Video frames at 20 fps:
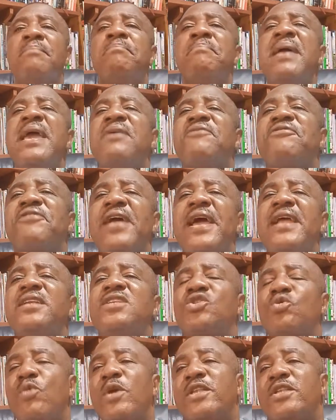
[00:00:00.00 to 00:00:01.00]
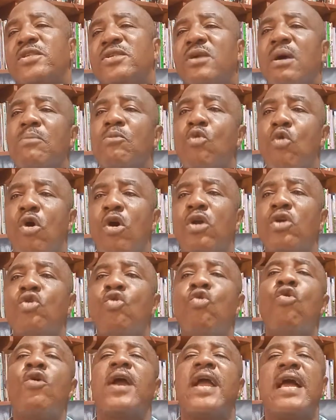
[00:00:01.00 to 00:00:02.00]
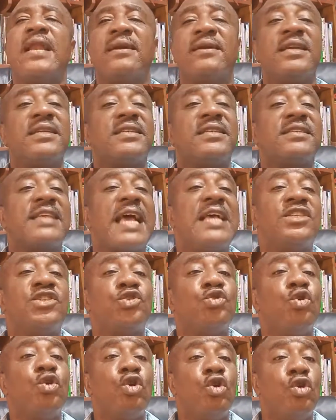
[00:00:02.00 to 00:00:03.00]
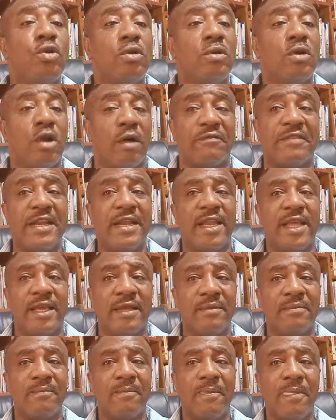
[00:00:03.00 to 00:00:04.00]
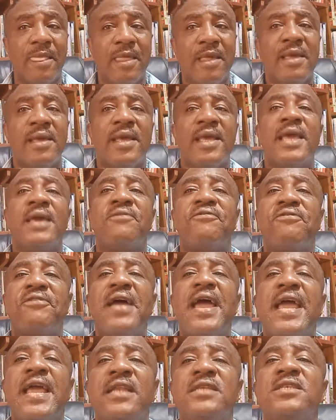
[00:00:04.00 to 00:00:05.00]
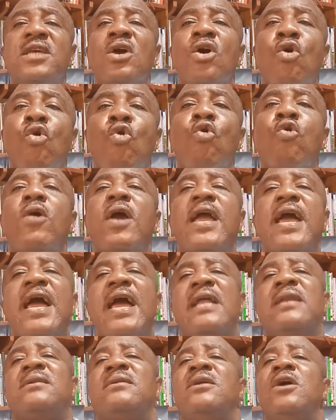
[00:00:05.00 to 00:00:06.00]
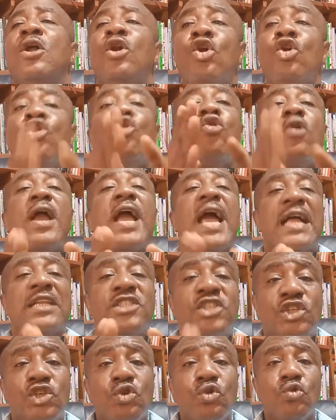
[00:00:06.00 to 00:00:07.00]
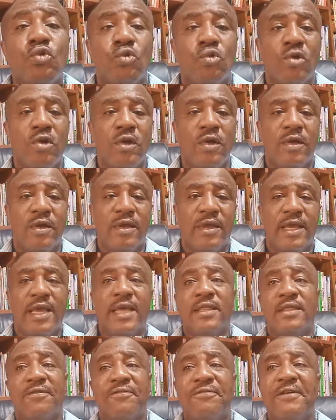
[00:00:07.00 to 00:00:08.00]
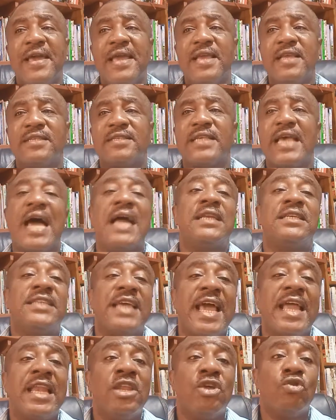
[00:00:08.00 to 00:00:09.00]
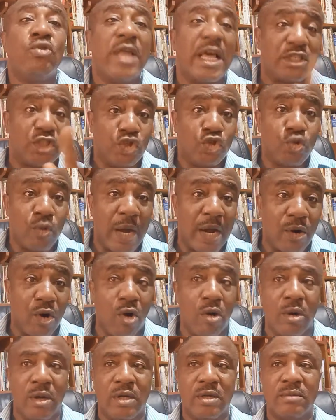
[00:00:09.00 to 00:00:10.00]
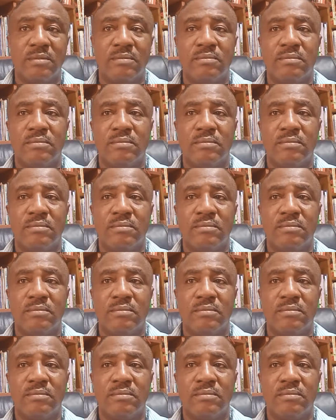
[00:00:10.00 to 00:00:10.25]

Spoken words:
Make friends with someone who can criticize you lovingly. A friend who can look at you in the face and tell you that you are wrong.